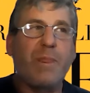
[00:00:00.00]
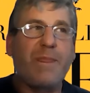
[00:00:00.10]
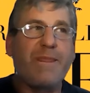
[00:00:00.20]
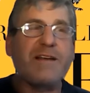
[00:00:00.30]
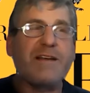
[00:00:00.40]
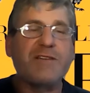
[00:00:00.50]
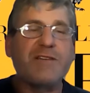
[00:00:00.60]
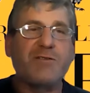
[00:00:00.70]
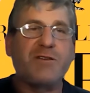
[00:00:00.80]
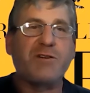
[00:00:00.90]
that gets
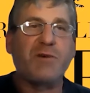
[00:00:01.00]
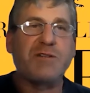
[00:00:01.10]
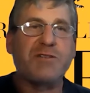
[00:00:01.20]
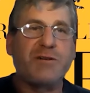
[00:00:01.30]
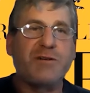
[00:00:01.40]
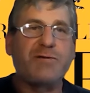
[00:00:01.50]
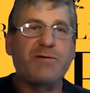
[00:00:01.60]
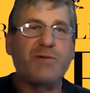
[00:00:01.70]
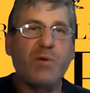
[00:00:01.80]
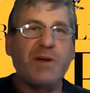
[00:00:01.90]
onto the question of
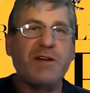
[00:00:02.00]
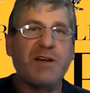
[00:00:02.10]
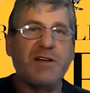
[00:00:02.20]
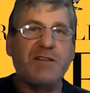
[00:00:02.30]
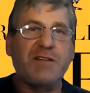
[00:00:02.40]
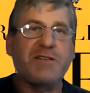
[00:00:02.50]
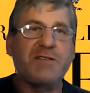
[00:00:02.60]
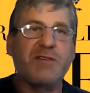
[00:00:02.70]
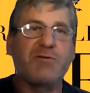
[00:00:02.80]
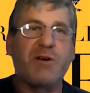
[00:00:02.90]
winter
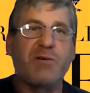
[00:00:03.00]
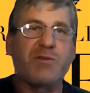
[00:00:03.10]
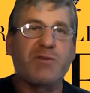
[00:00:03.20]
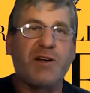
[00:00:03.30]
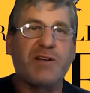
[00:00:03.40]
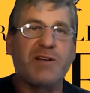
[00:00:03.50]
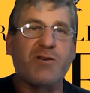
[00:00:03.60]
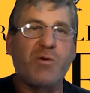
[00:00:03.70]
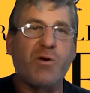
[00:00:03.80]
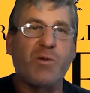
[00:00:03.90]
conditions, and we'll certainly
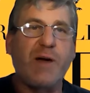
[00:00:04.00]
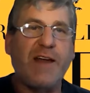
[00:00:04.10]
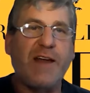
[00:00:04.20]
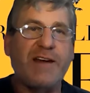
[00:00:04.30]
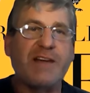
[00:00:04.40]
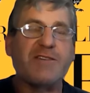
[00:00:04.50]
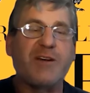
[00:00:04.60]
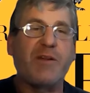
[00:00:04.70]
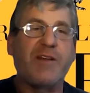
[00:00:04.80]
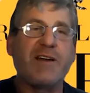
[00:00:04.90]
talk more about that next
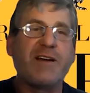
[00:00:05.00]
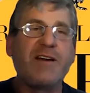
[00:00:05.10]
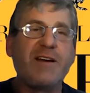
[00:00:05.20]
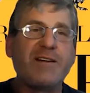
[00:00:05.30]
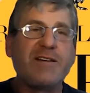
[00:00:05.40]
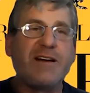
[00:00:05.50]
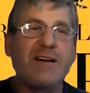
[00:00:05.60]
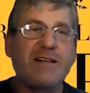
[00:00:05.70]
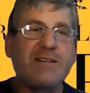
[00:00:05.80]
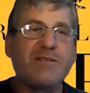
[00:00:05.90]
time, I think.
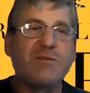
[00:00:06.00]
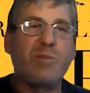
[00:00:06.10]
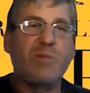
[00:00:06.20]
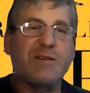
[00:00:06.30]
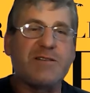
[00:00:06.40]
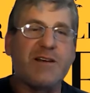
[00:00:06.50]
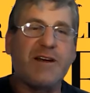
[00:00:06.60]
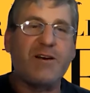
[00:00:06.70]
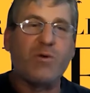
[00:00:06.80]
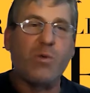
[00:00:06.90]
Uh, but
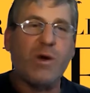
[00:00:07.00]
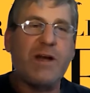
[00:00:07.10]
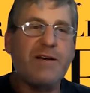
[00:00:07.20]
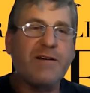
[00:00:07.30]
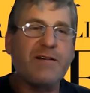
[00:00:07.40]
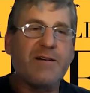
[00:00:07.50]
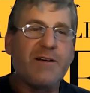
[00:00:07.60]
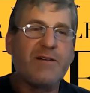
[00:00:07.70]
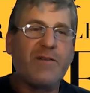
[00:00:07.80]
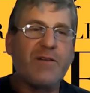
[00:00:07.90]
uh, wind,
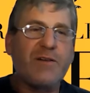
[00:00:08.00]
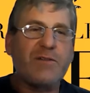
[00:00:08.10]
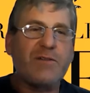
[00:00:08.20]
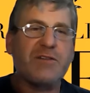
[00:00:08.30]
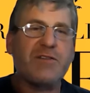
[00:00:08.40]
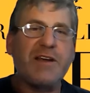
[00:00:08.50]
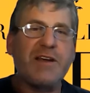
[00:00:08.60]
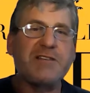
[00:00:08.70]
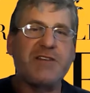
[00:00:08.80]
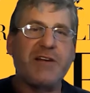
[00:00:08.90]
just
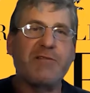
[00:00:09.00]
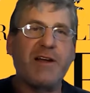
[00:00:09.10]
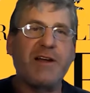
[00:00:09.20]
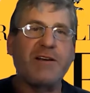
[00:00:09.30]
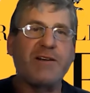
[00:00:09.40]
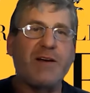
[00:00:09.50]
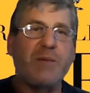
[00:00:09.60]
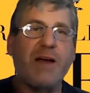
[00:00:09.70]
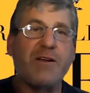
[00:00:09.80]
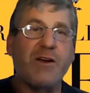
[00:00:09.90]
thinking generally
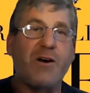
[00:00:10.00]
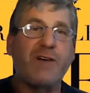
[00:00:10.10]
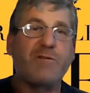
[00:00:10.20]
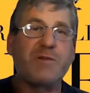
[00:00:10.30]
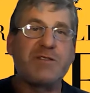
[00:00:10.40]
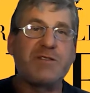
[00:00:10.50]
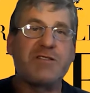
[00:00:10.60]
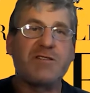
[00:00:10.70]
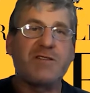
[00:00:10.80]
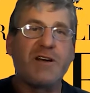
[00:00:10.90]
about your hive
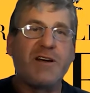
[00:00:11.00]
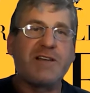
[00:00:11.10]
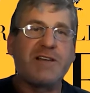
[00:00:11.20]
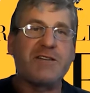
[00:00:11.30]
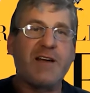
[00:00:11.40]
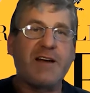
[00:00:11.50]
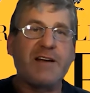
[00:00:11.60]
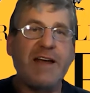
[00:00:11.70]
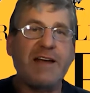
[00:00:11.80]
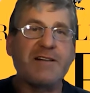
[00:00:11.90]
position, is it going to
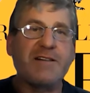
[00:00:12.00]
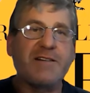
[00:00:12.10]
get